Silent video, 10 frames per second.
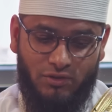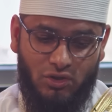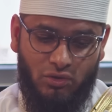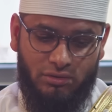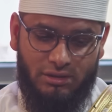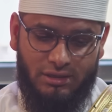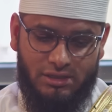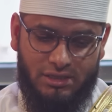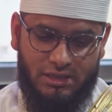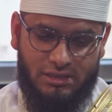You know,
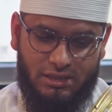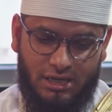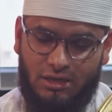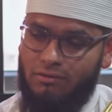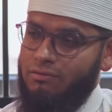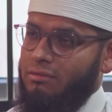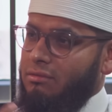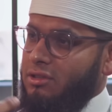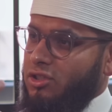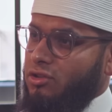it's the kind of
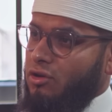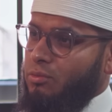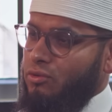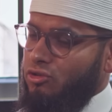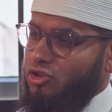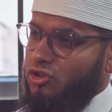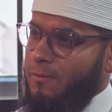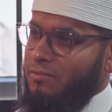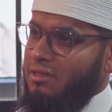it's a tarbush,